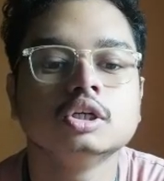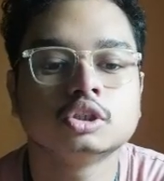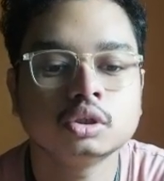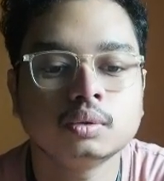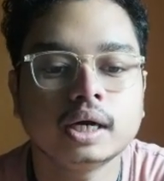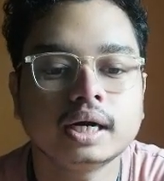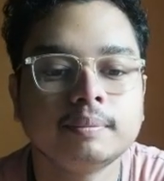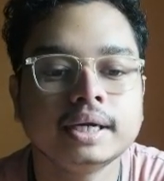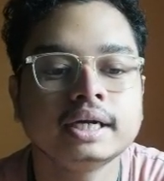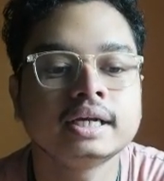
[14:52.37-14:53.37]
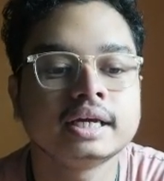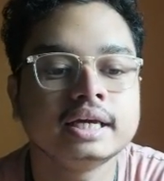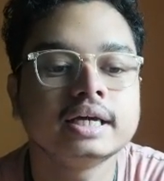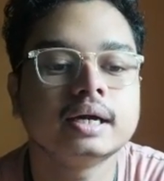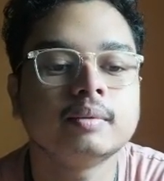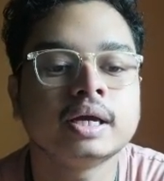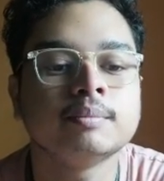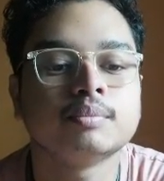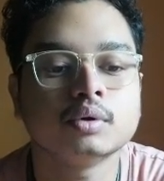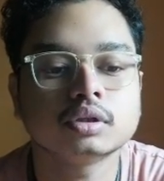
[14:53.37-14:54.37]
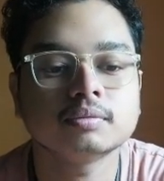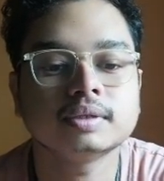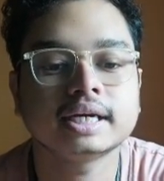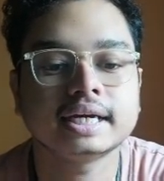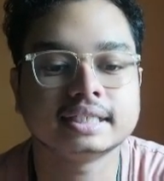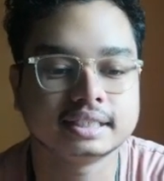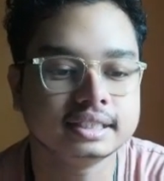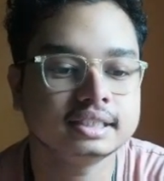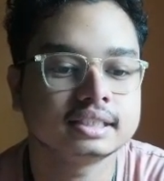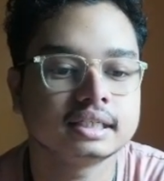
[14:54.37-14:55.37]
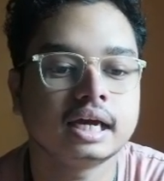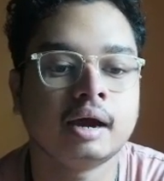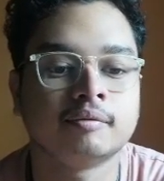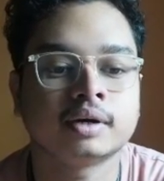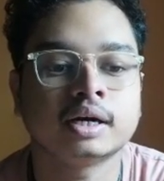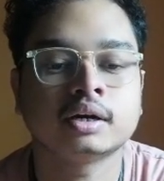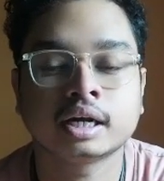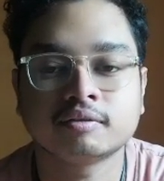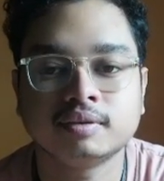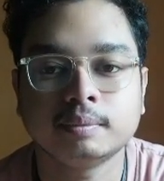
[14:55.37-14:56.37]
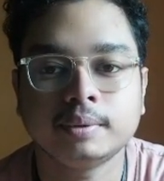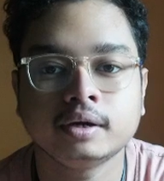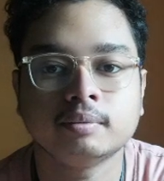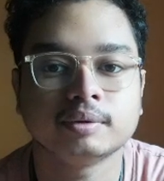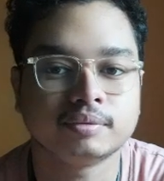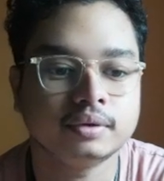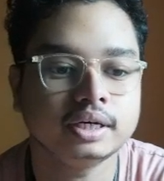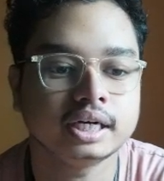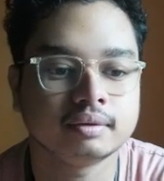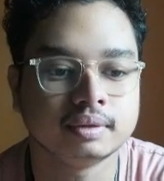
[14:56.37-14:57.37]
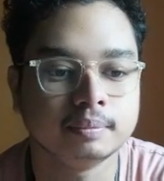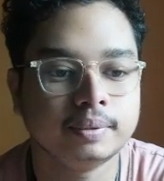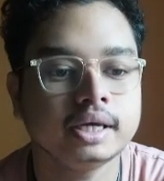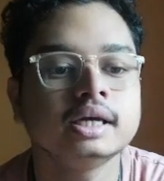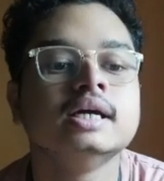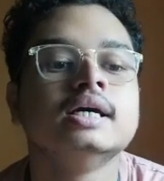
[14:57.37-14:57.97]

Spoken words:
so what happened in here, in both of the cases, after ring flipping or before ring flipping,